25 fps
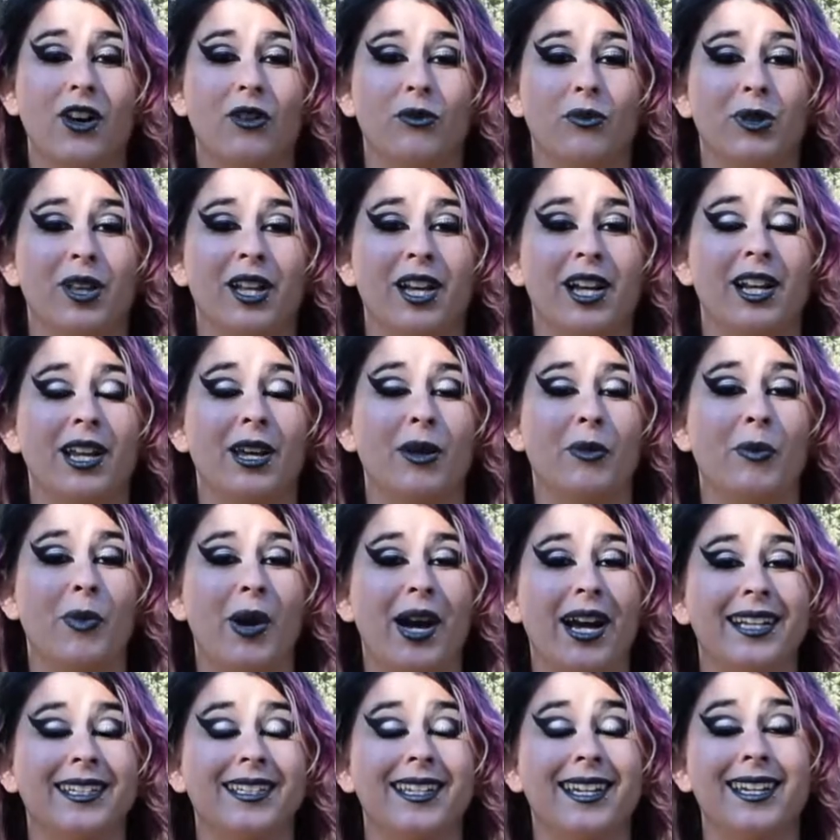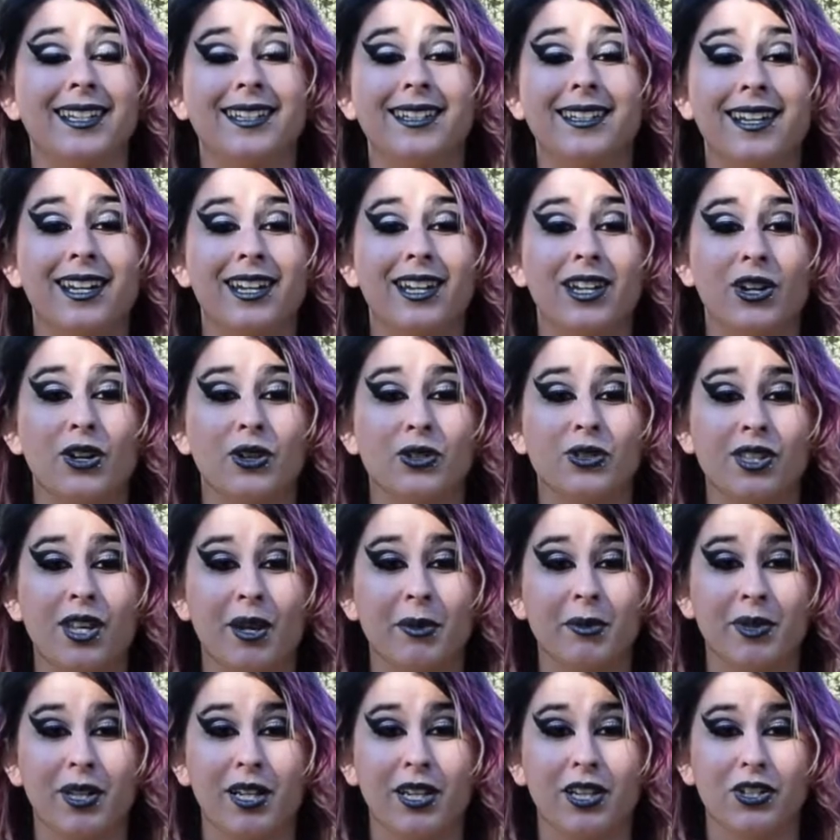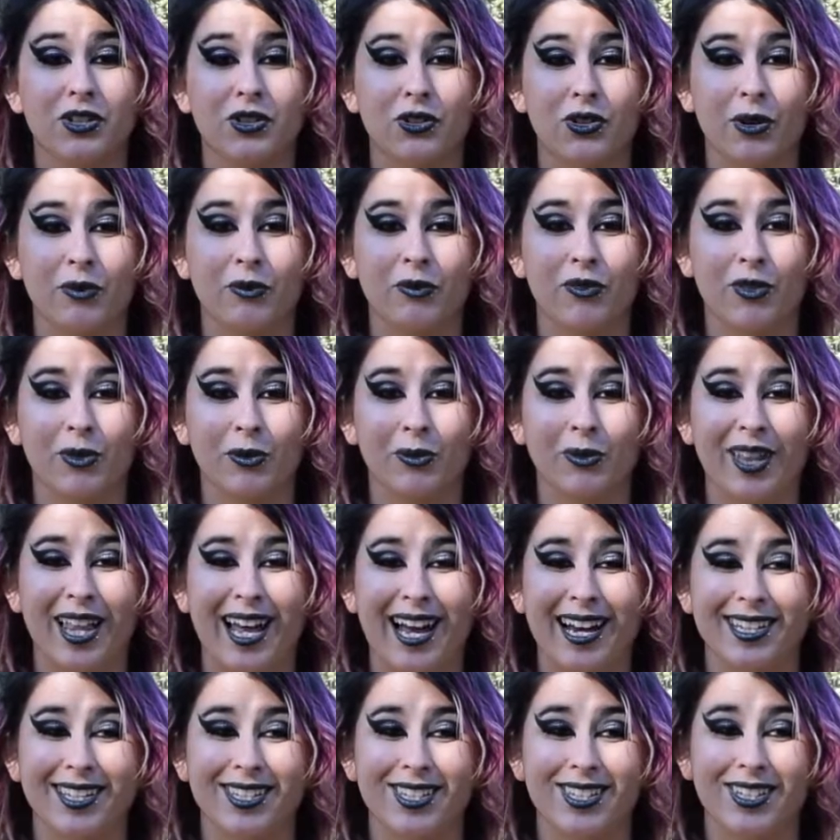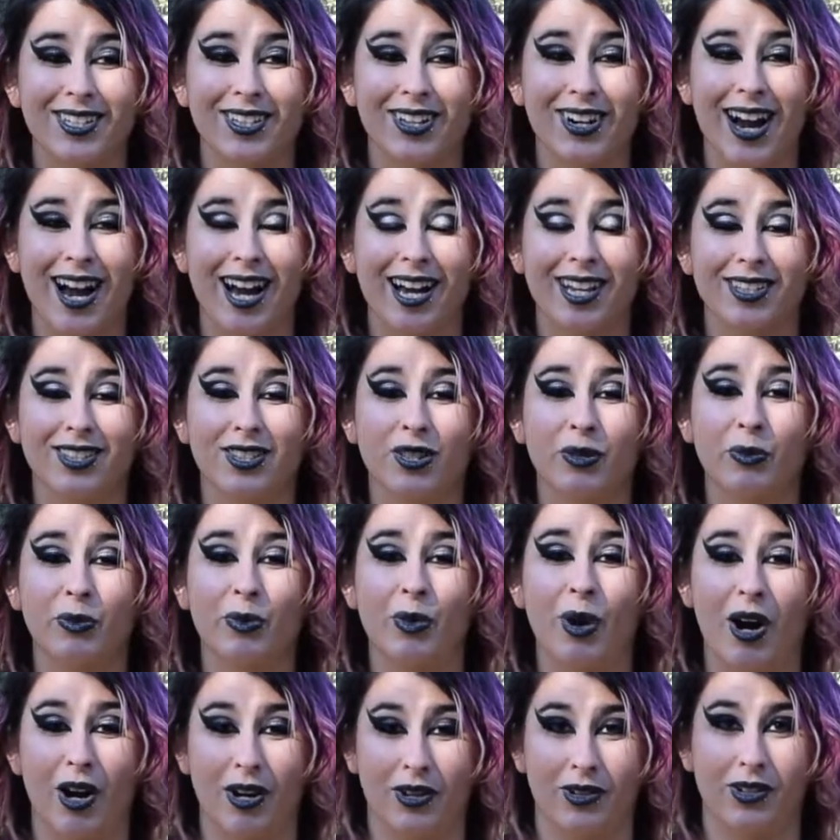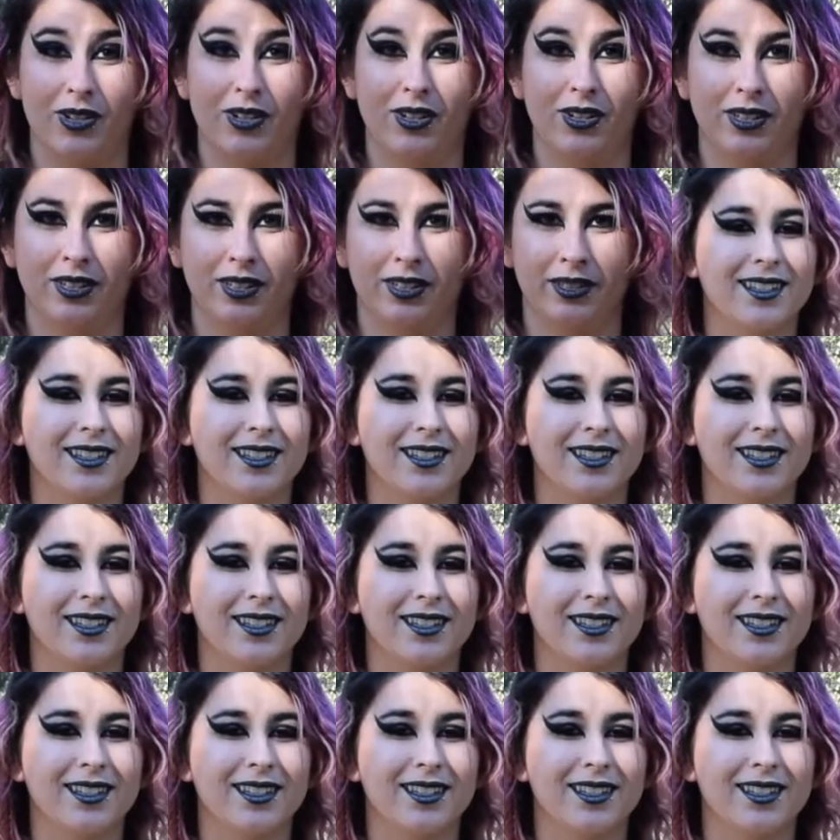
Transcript: of planning my 10-day Yosemite trip from last year as the model.